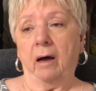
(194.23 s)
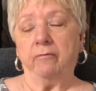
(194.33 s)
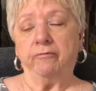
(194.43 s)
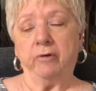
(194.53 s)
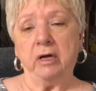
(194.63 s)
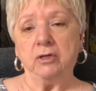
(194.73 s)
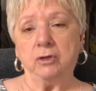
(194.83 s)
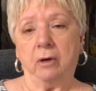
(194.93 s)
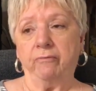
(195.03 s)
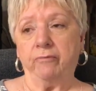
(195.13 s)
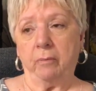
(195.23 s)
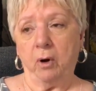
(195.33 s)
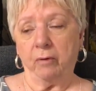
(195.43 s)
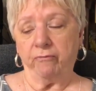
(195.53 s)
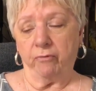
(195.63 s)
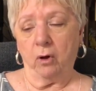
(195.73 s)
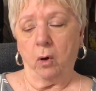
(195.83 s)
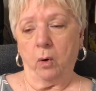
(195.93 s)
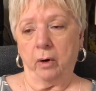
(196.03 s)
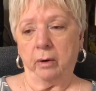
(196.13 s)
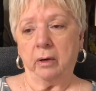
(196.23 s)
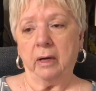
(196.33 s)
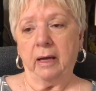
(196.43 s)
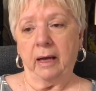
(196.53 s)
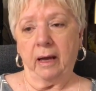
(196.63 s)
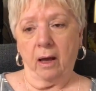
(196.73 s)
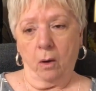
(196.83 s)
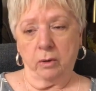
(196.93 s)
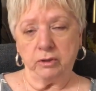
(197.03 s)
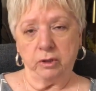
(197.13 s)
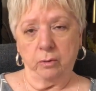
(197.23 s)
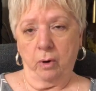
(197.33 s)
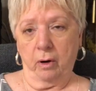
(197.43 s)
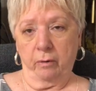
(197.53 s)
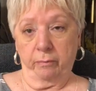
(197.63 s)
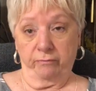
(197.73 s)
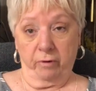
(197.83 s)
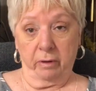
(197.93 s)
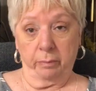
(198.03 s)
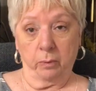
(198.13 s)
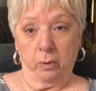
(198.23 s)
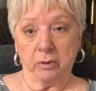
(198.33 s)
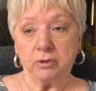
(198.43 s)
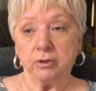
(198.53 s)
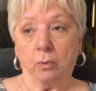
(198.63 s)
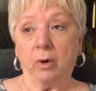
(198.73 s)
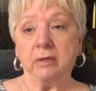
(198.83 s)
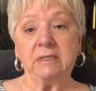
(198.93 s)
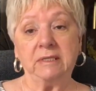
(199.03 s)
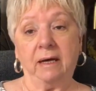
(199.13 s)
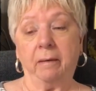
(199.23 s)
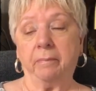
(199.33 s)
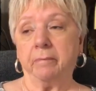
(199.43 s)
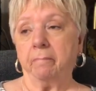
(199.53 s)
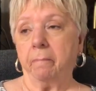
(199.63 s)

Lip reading: from her floor onto her front porch, 1 step,